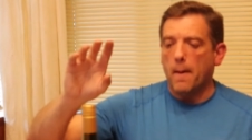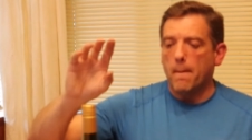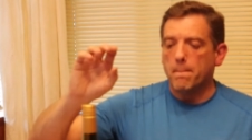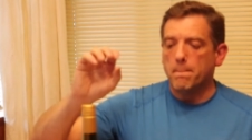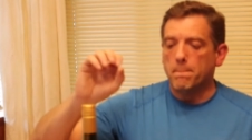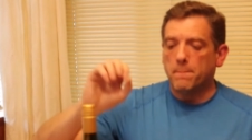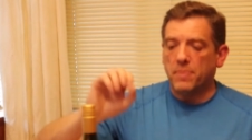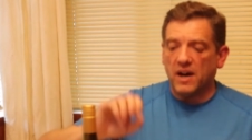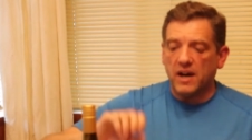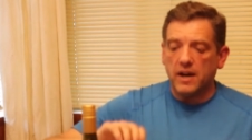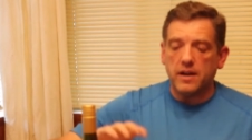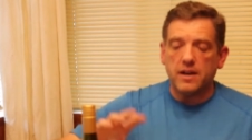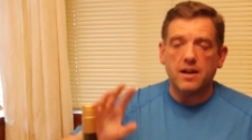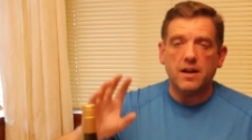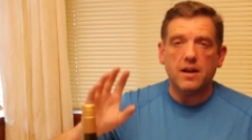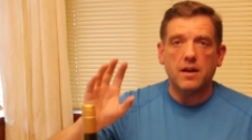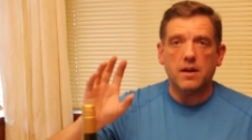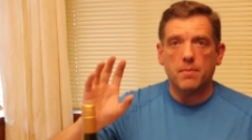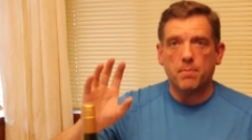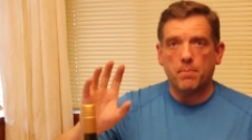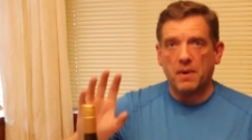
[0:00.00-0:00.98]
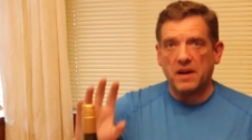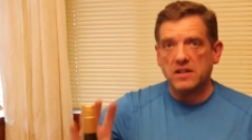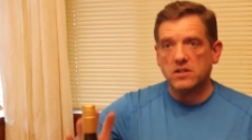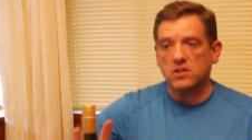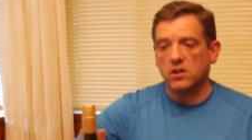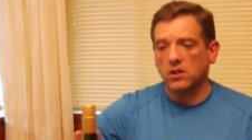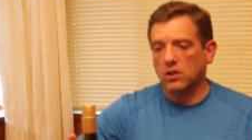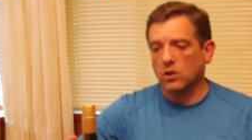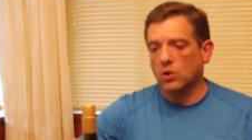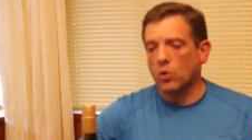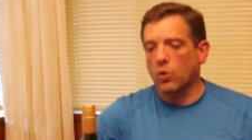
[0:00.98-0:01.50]
But
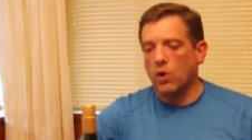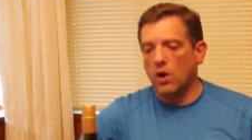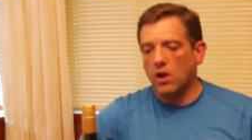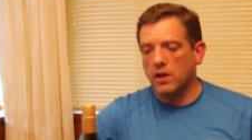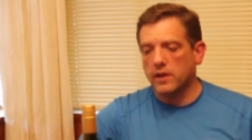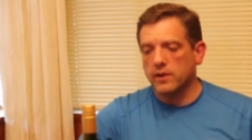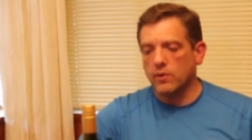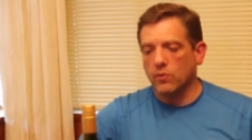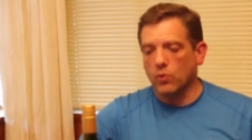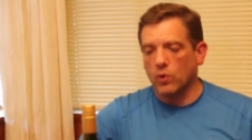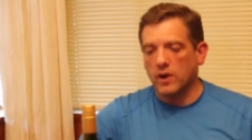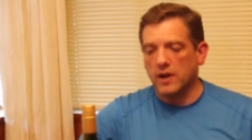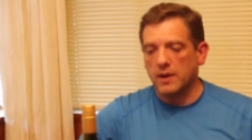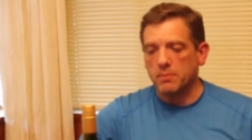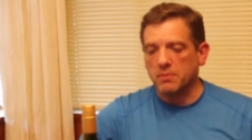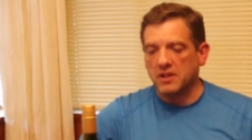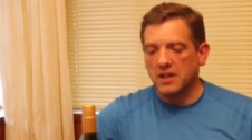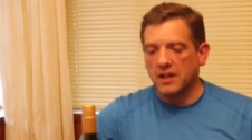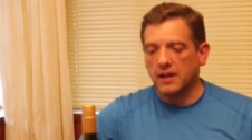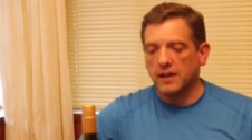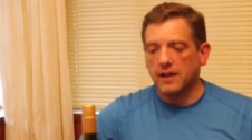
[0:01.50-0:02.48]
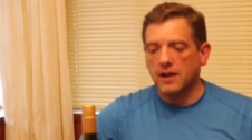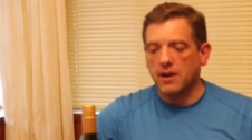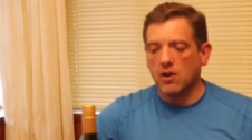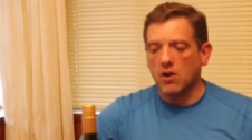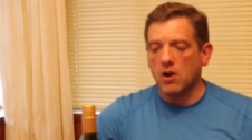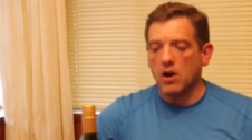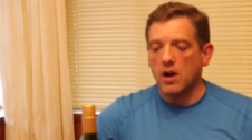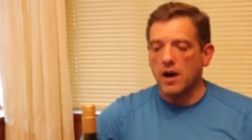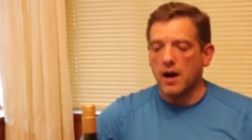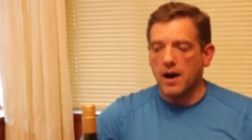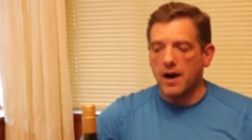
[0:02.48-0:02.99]
based on the quality of what I'm getting
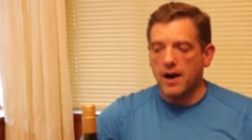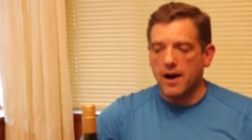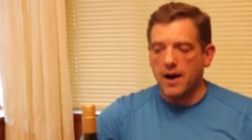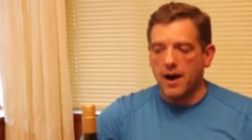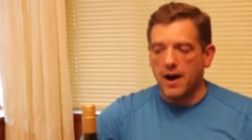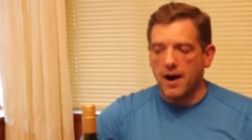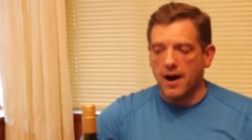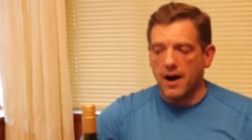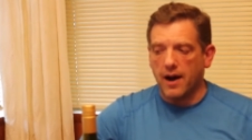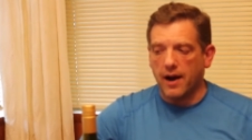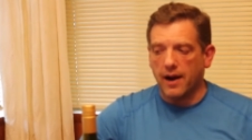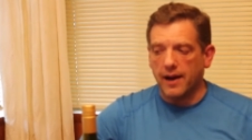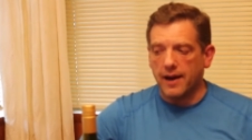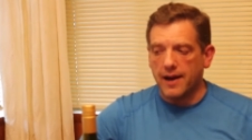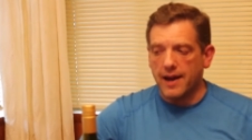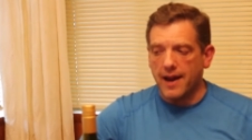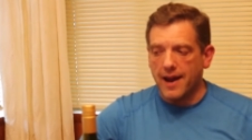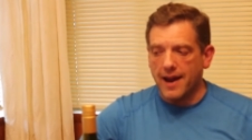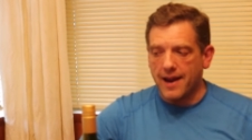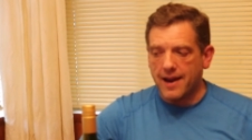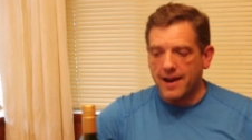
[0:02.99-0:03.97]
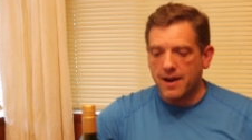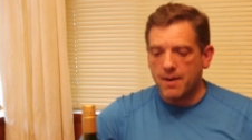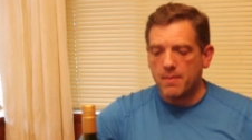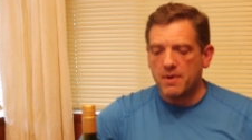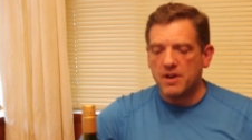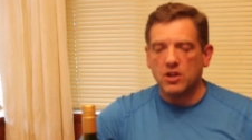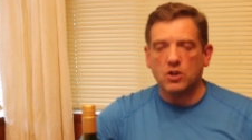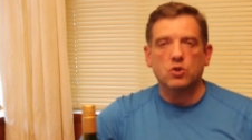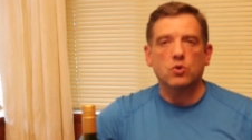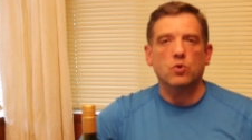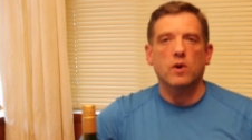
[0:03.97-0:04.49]
here, I am
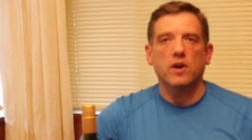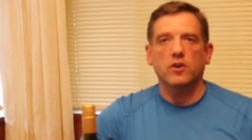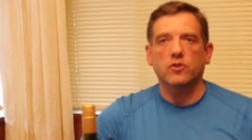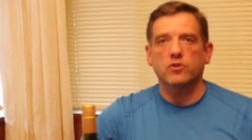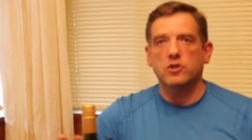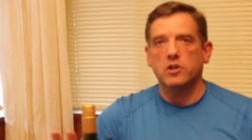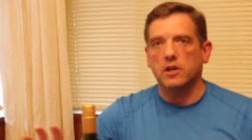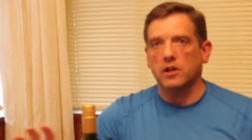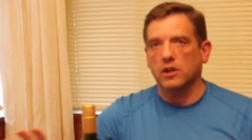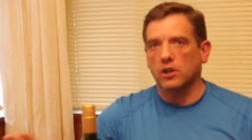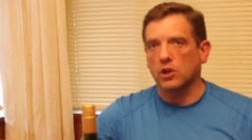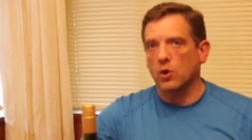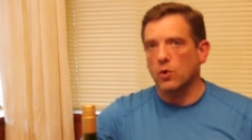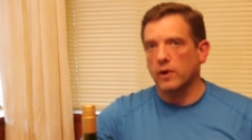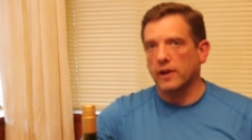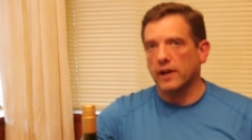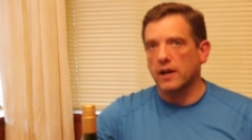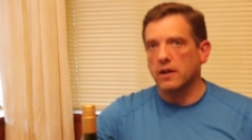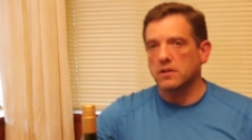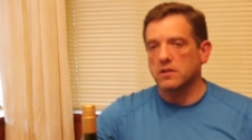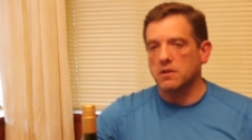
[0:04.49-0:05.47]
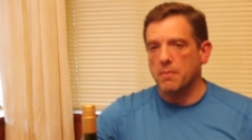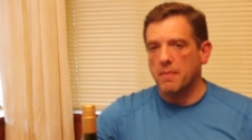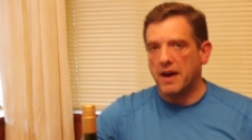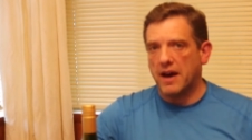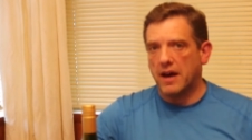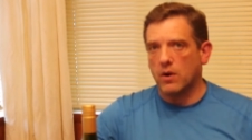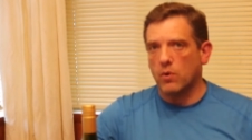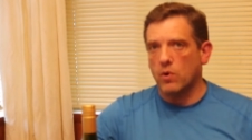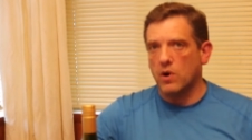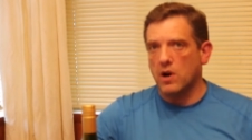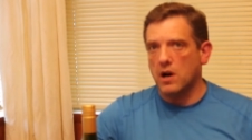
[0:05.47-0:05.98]
interested in going out to
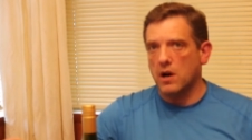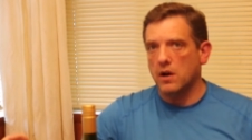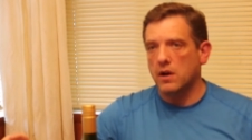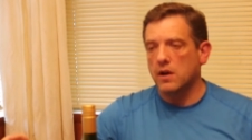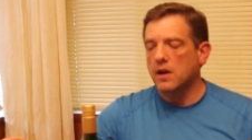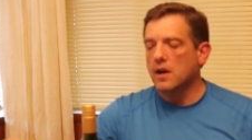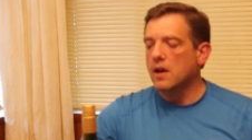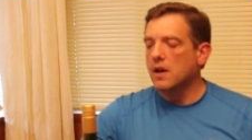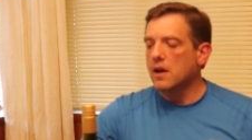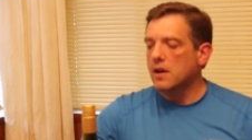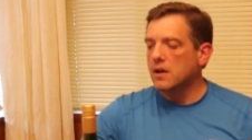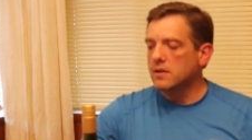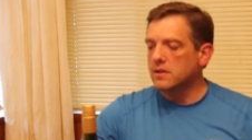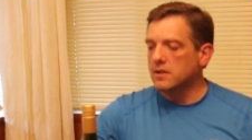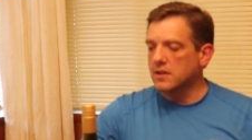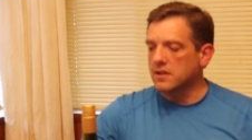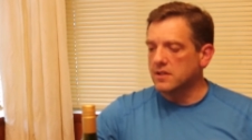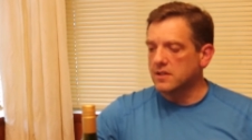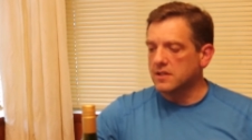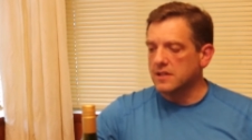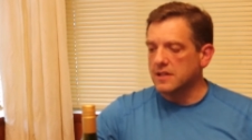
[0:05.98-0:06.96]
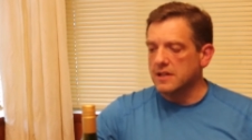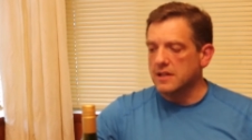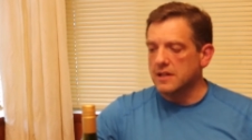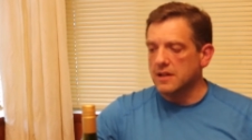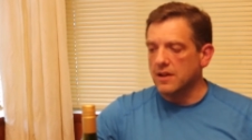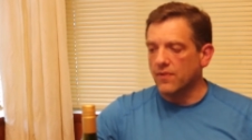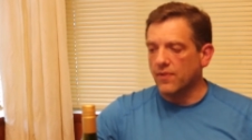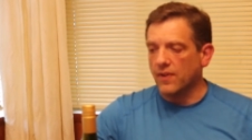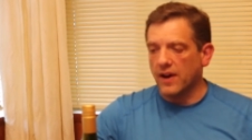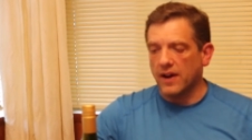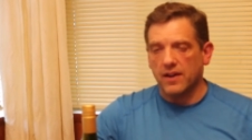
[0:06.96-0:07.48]
Mattawa to see
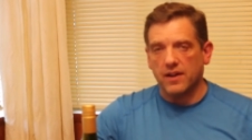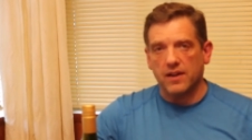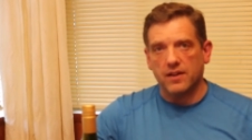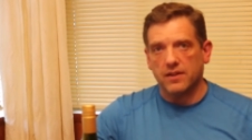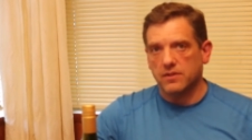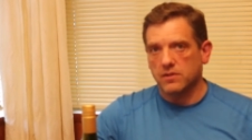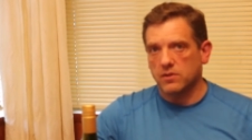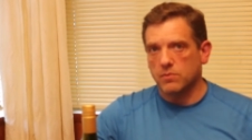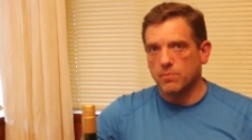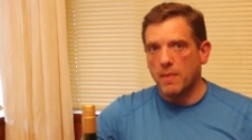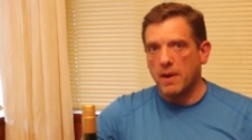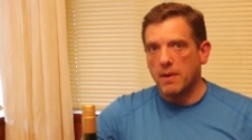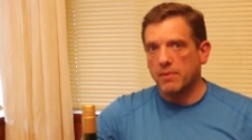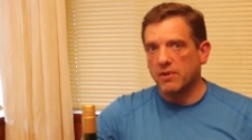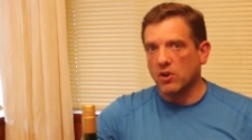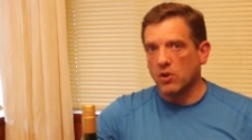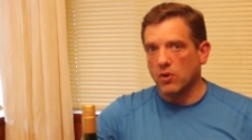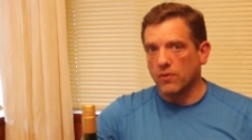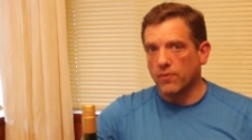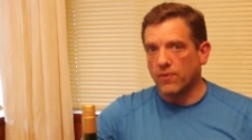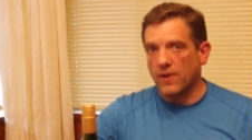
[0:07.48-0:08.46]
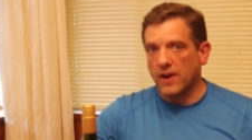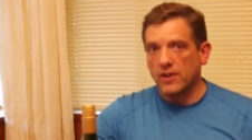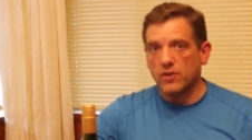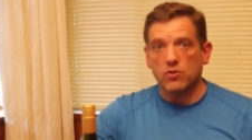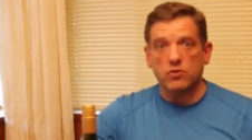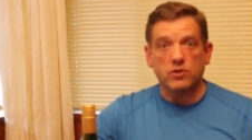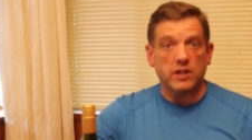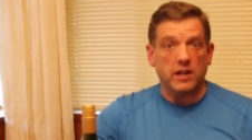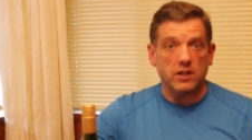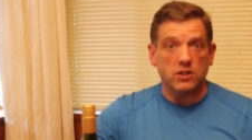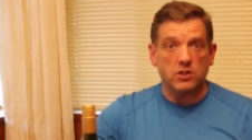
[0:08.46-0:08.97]
if maybe go find their
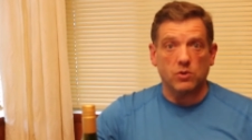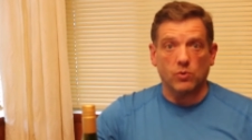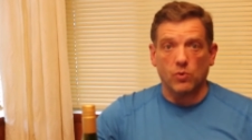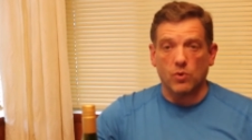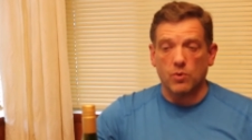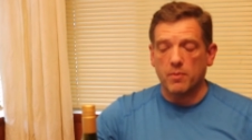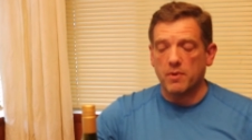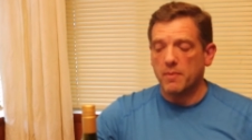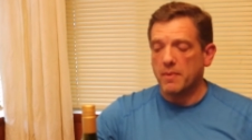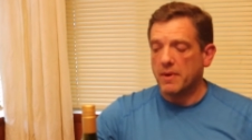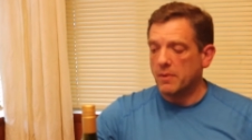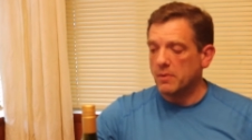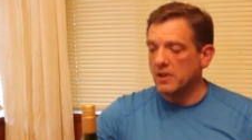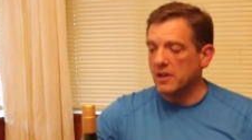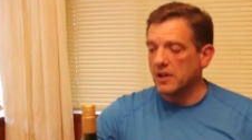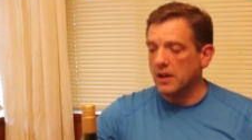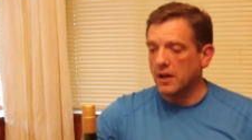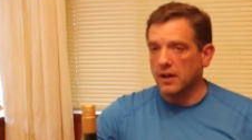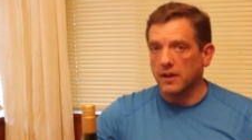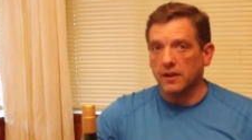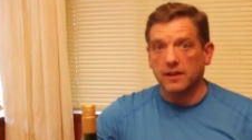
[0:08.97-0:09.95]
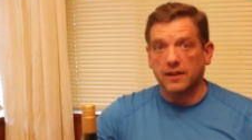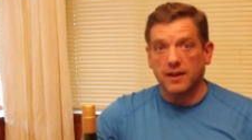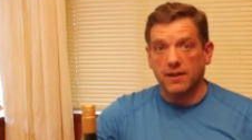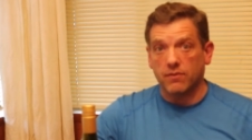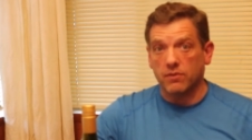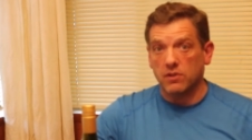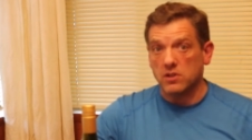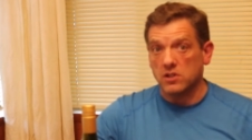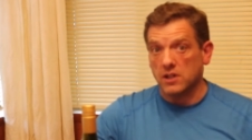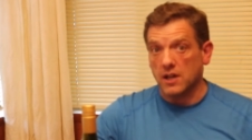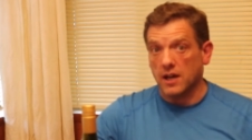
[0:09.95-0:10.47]
tasting room and maybe give
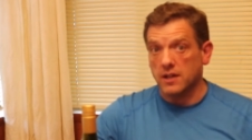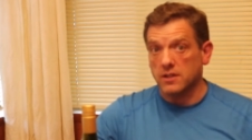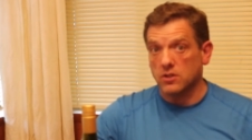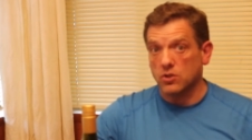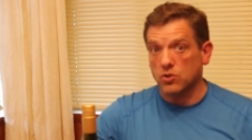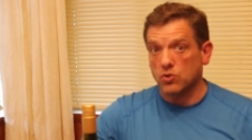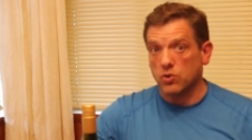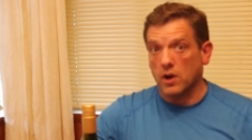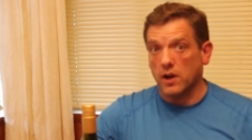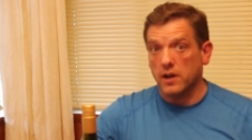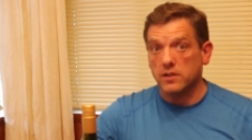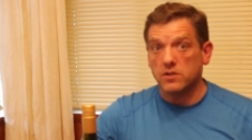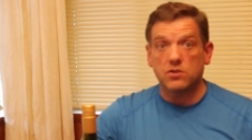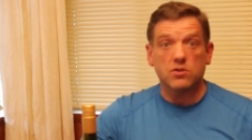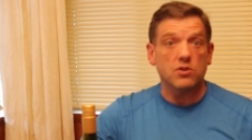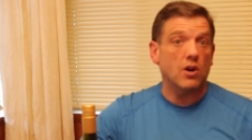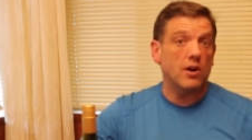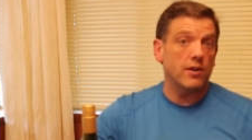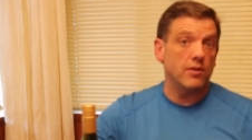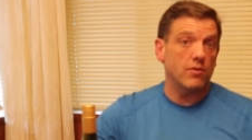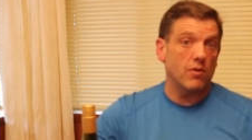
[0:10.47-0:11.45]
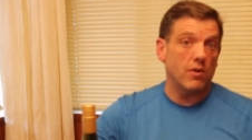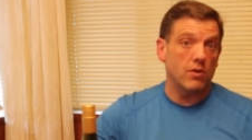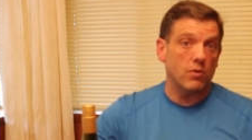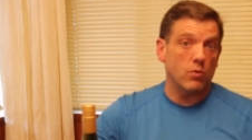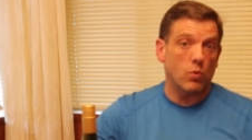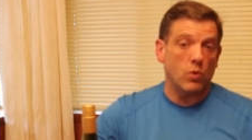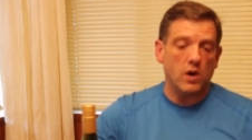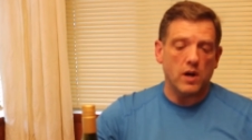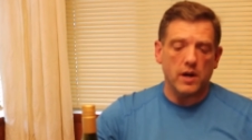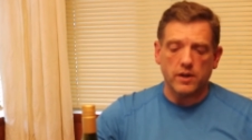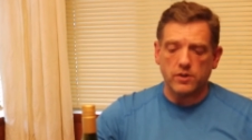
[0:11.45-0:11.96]
these guys a try their other
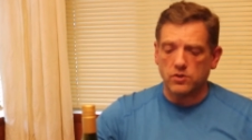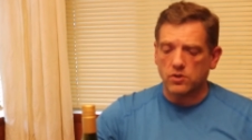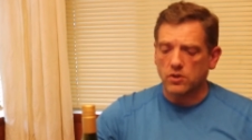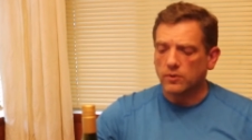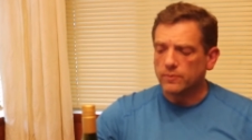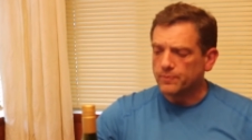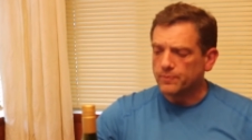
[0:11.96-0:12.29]
wines.